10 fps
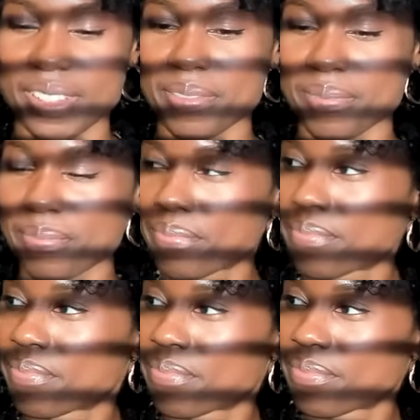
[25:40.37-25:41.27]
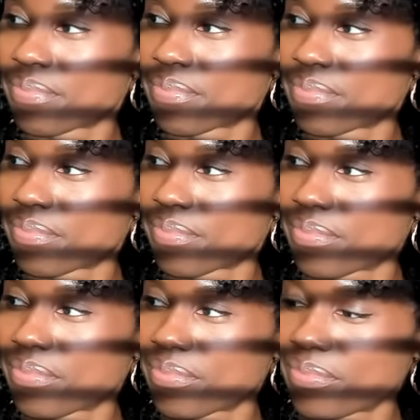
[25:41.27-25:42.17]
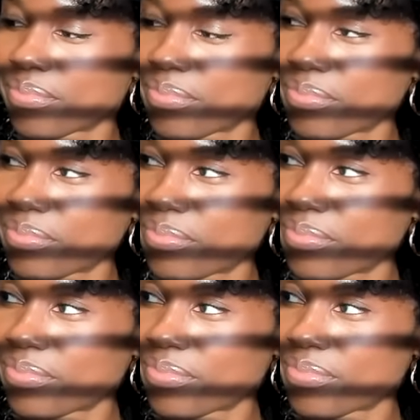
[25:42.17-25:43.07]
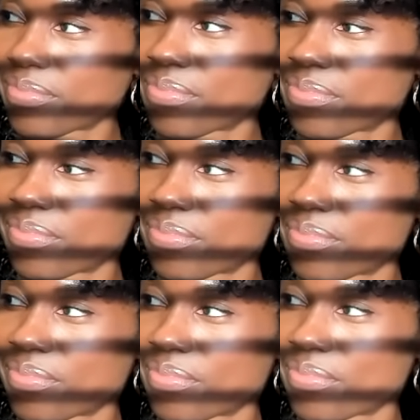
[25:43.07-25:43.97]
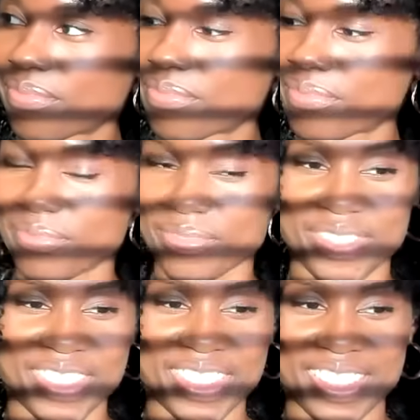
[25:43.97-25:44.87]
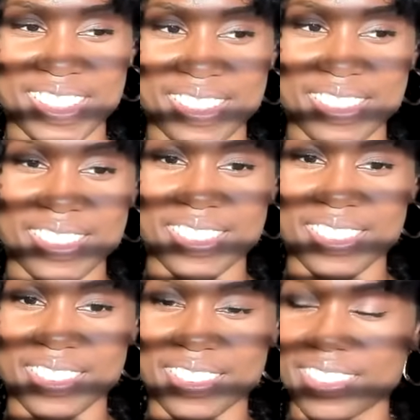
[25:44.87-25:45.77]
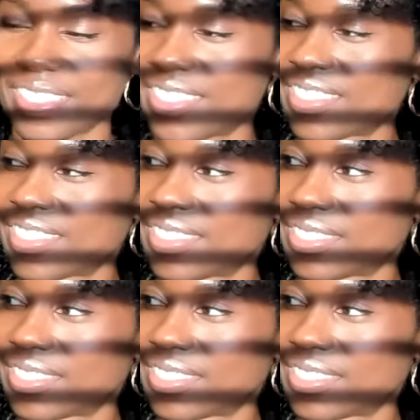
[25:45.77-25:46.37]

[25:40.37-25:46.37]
(not speaking)